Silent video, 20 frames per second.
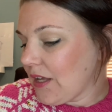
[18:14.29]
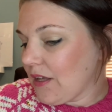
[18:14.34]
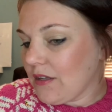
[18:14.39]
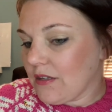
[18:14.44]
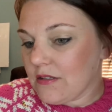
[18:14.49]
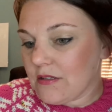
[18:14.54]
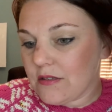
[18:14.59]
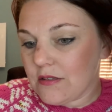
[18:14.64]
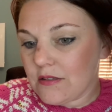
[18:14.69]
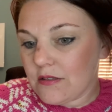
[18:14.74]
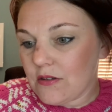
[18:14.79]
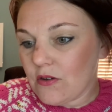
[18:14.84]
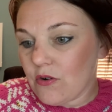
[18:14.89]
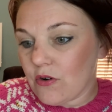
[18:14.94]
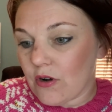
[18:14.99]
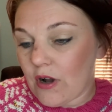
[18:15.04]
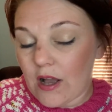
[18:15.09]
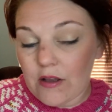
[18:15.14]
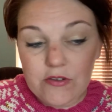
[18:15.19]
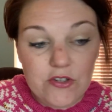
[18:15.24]
So
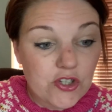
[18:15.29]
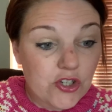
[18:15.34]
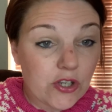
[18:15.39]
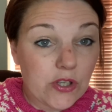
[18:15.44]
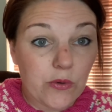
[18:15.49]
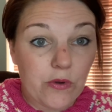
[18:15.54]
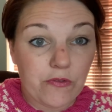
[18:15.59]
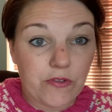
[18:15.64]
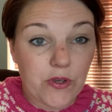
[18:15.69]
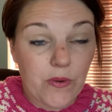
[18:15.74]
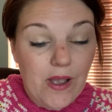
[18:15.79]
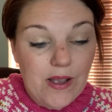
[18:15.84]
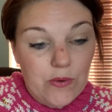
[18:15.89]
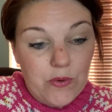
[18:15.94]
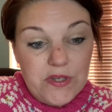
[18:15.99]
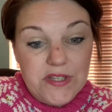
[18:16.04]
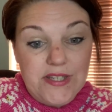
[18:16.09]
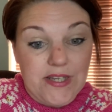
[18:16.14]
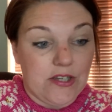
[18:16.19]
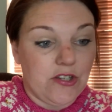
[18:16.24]
I'm going to show you a few
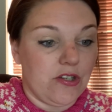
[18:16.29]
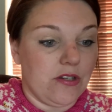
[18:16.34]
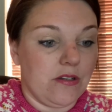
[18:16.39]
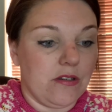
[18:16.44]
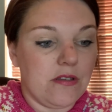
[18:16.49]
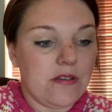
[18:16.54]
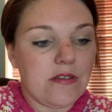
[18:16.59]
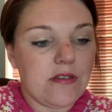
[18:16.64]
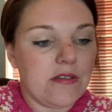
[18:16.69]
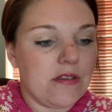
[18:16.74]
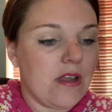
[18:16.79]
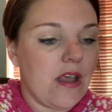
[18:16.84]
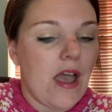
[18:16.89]
acquisitions.